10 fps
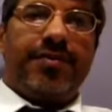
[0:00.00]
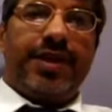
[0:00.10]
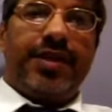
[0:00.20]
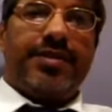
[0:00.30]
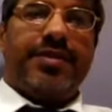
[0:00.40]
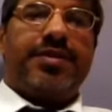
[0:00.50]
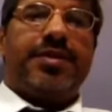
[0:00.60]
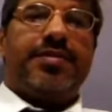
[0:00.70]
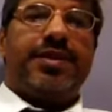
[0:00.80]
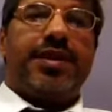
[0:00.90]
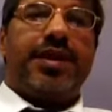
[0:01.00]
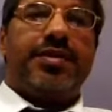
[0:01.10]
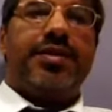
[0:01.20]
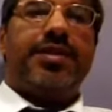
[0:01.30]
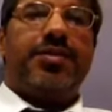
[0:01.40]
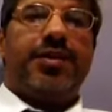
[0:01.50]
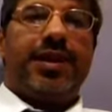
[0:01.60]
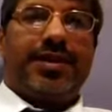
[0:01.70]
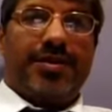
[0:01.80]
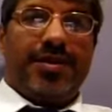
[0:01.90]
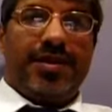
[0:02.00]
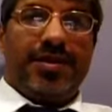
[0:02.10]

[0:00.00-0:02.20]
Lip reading: various systems are synchronized